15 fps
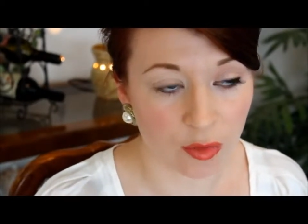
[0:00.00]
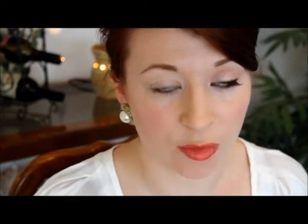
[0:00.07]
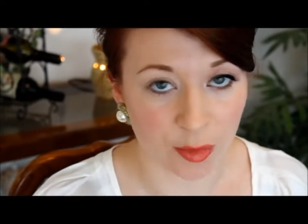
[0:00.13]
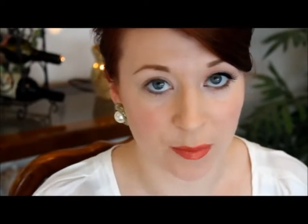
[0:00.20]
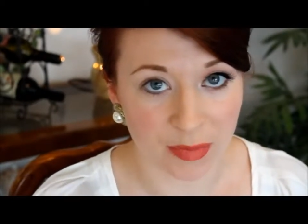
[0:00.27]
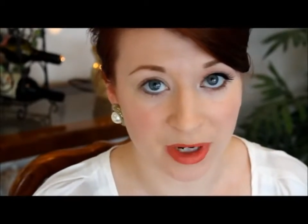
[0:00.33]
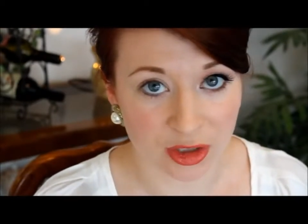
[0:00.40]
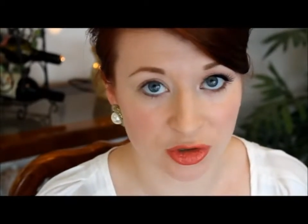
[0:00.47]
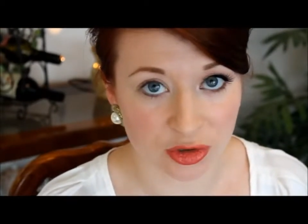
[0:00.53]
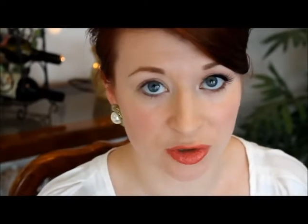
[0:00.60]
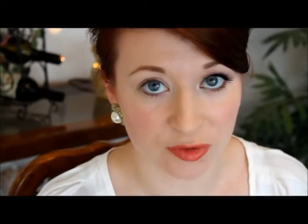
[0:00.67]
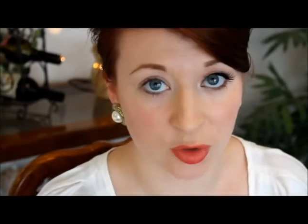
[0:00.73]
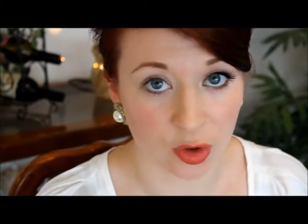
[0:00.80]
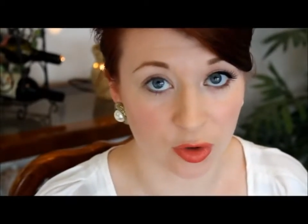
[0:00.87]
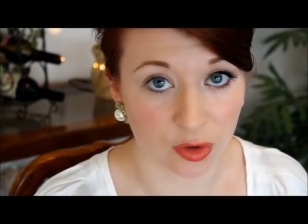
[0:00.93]
from pictures
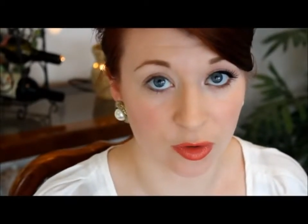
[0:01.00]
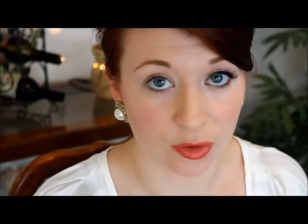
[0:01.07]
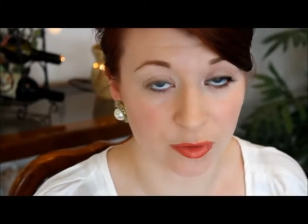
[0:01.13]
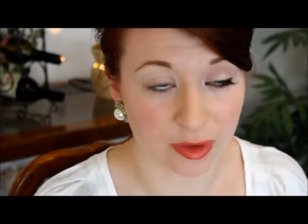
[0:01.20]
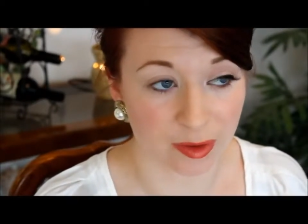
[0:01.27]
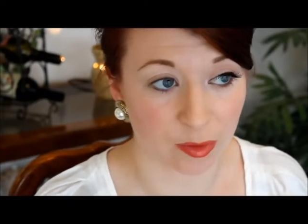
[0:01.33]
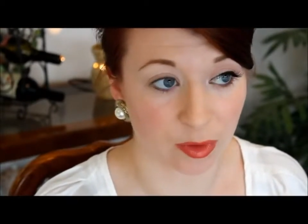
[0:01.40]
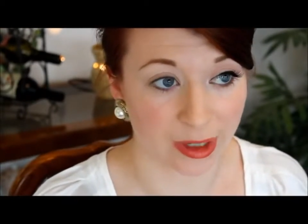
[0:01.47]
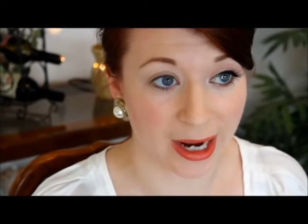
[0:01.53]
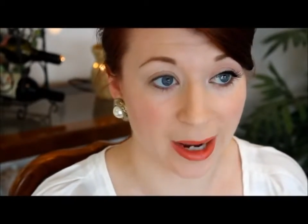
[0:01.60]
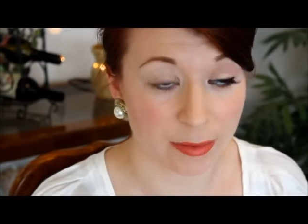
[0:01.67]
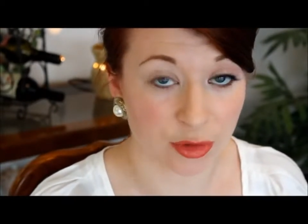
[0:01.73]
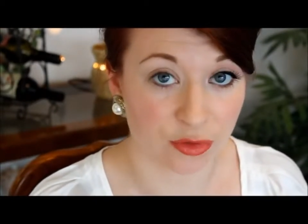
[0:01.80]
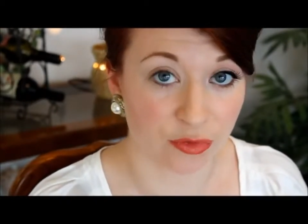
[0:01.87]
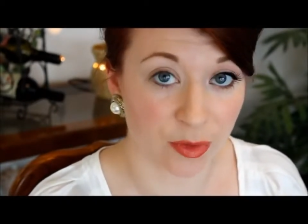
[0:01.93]
of her that were
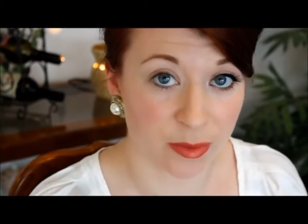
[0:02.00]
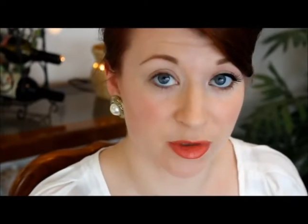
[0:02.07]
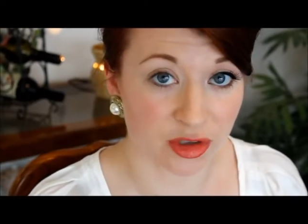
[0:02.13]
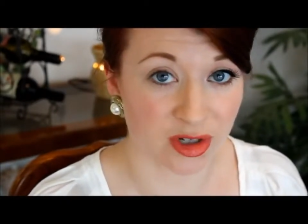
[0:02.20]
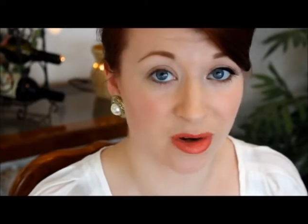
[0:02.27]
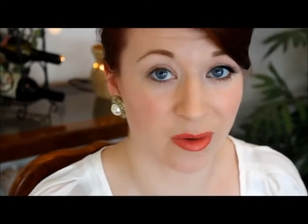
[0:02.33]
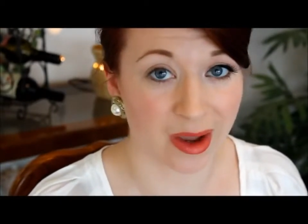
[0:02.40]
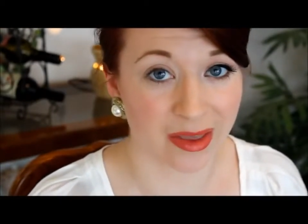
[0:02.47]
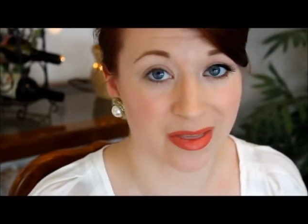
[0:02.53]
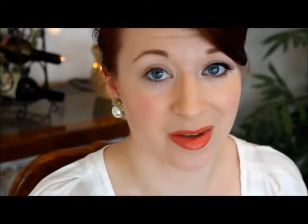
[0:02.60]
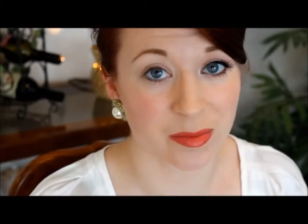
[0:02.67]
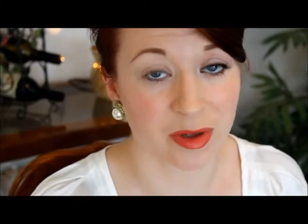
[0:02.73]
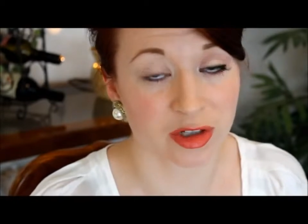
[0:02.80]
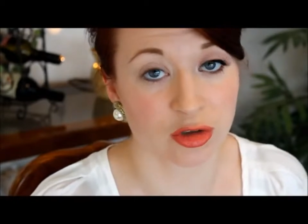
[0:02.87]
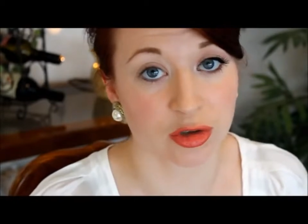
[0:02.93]
captured from the show, and
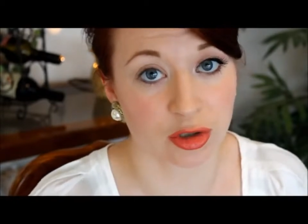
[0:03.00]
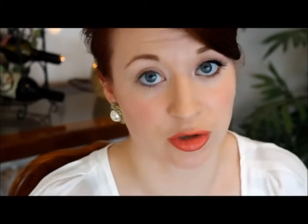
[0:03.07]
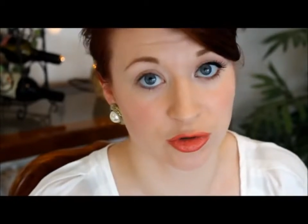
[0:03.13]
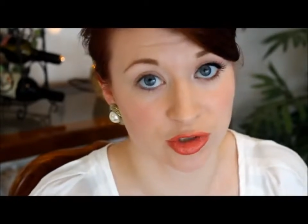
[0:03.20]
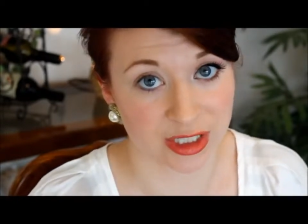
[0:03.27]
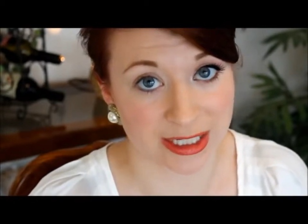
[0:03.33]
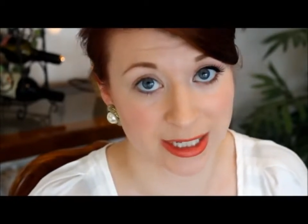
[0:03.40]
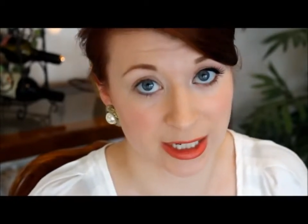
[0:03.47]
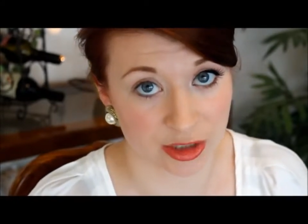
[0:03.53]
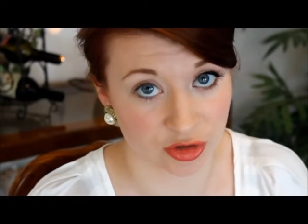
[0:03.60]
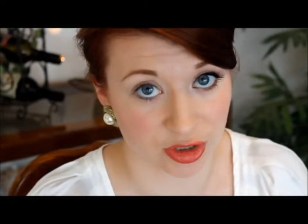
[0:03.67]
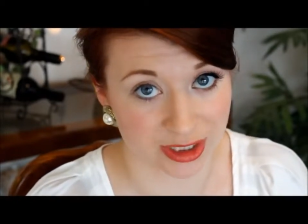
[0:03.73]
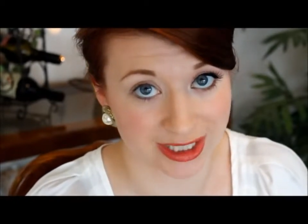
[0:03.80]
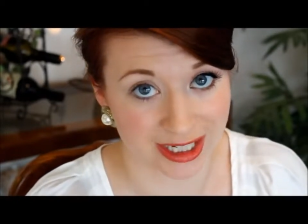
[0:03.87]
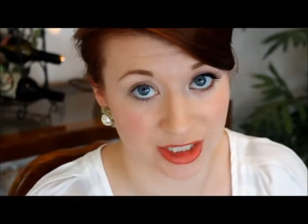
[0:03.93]
then pictures of Christina
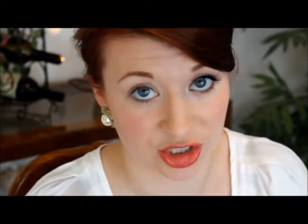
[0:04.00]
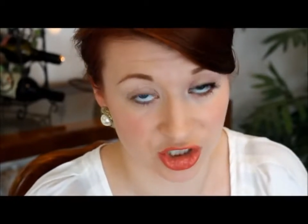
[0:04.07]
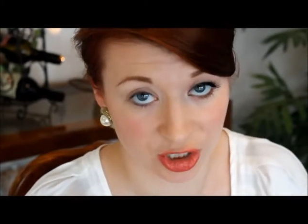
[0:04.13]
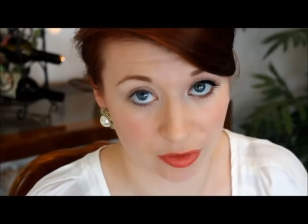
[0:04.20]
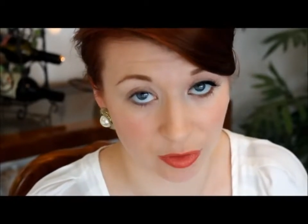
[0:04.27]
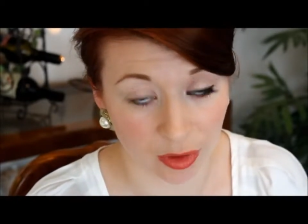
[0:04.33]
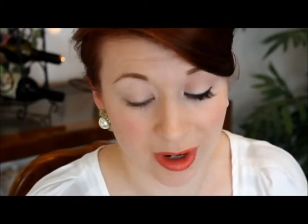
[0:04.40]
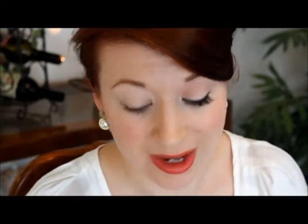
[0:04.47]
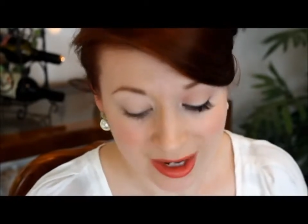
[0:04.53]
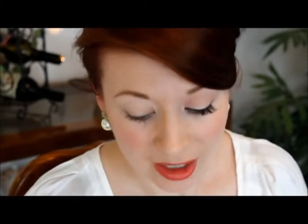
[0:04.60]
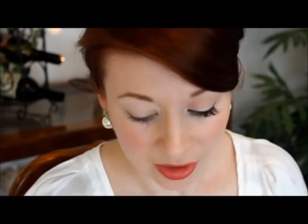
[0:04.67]
Hendricks in general.